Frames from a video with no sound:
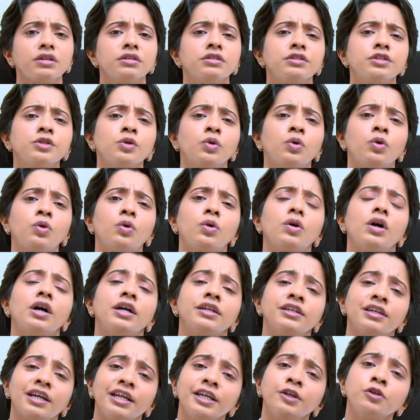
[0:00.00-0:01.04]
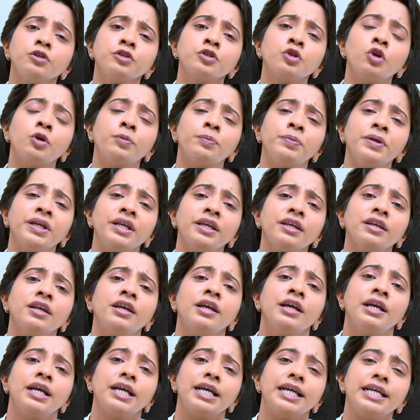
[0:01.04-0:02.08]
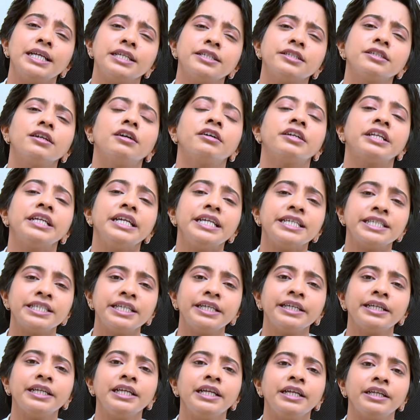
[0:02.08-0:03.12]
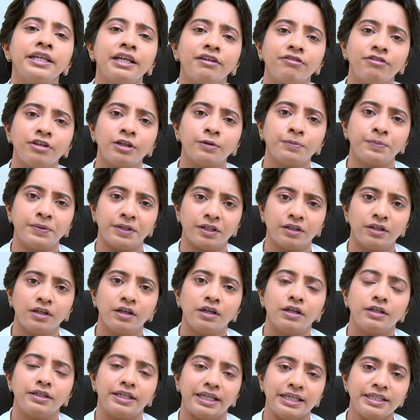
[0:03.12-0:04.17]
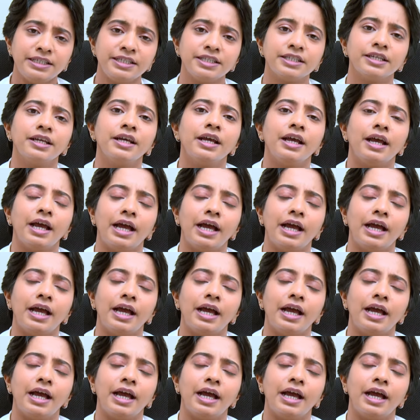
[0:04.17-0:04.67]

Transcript: So a trichoscopy is a recently developed test,